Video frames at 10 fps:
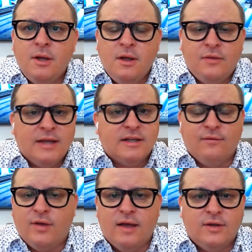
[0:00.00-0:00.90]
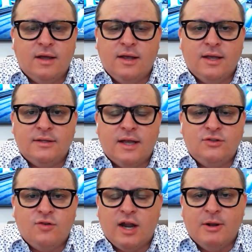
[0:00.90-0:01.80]
things have, as
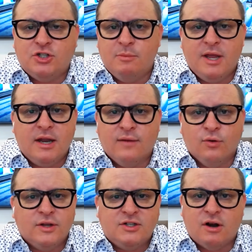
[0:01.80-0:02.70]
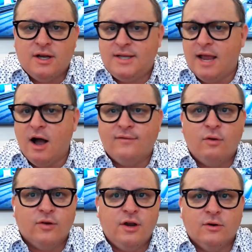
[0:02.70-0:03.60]
you kind of mentioned in the beginning, have really started to take off
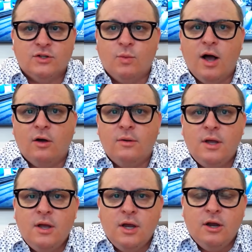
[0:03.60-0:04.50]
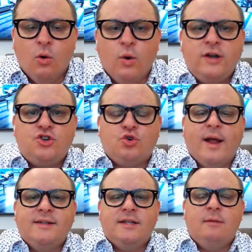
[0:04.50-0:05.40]
over here as well. You know, what
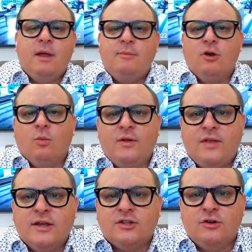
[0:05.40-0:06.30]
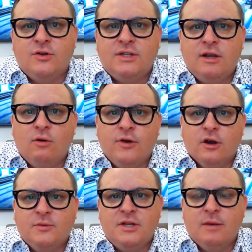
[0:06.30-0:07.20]
trends then maybe, or what things are you seeing over
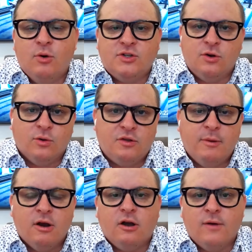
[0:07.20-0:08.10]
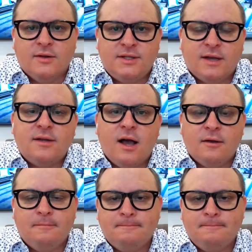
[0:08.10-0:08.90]
here with DMOs in North America around TikTok?